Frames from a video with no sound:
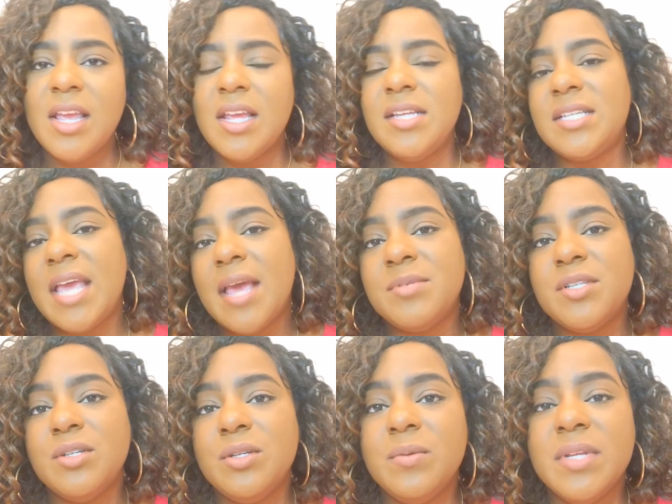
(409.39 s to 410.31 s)
is
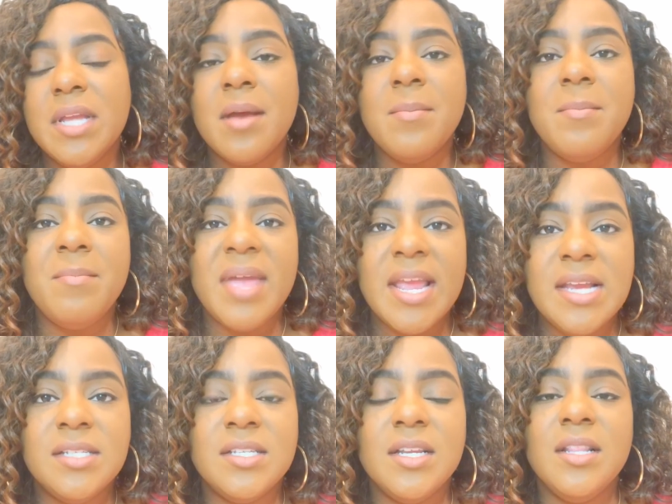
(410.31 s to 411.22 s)
absolutely
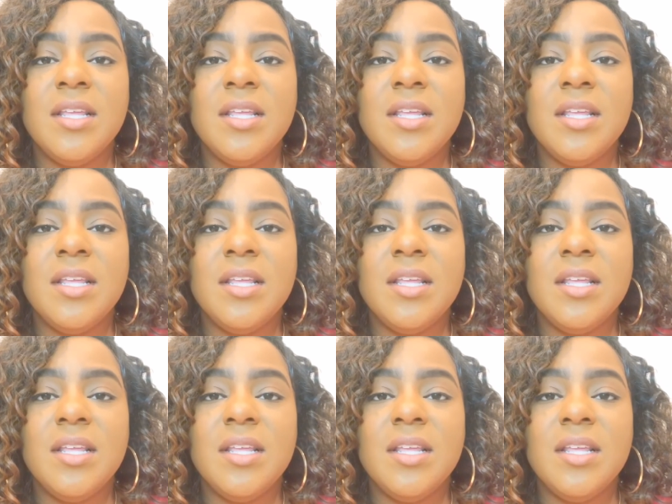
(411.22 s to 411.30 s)
amazing.